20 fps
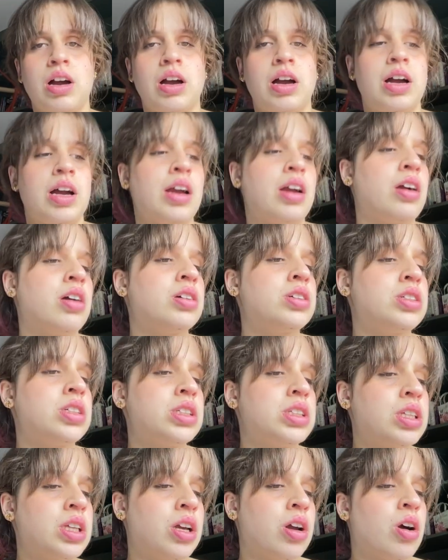I
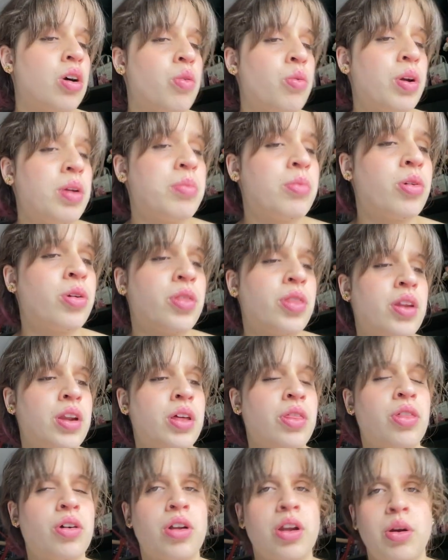consciously got way more than I
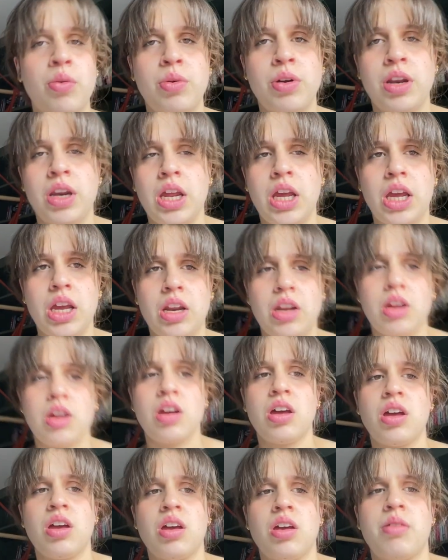thought I would need
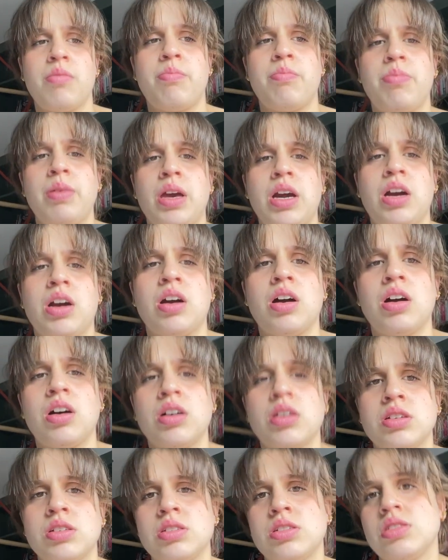
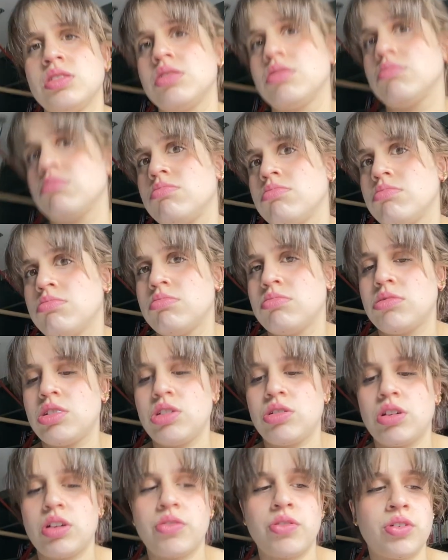because
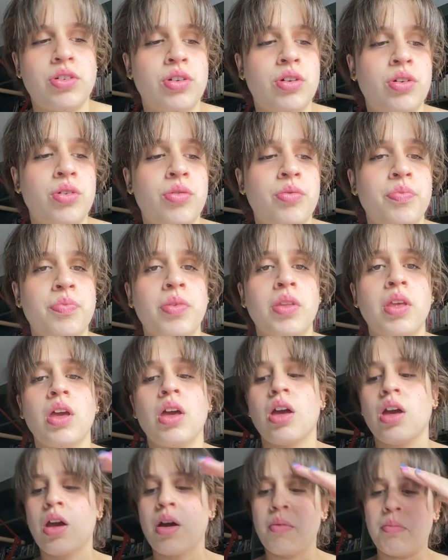you never know.
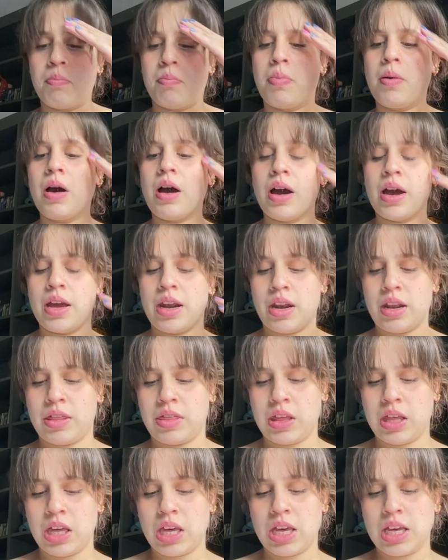But the
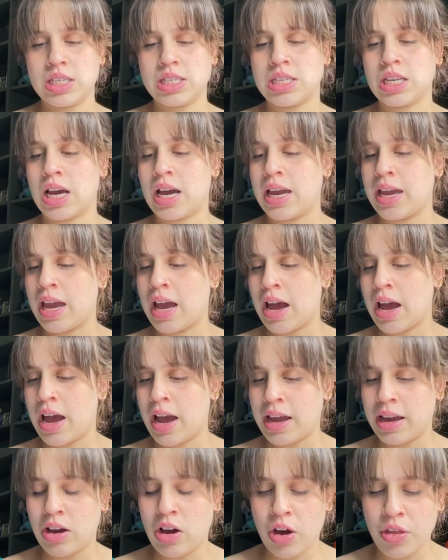thing is,
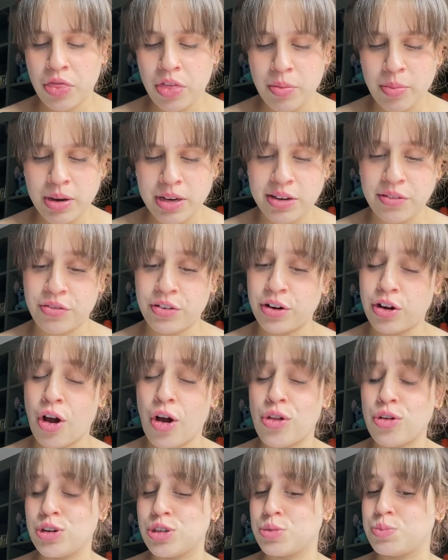I got them in different
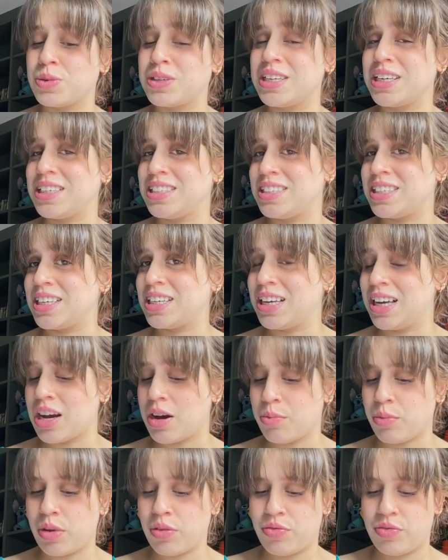colors, but they did
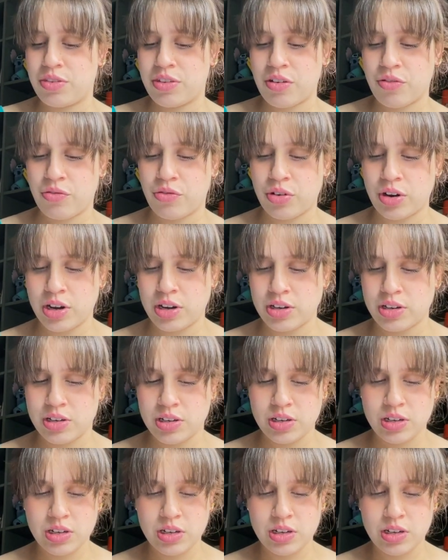come with different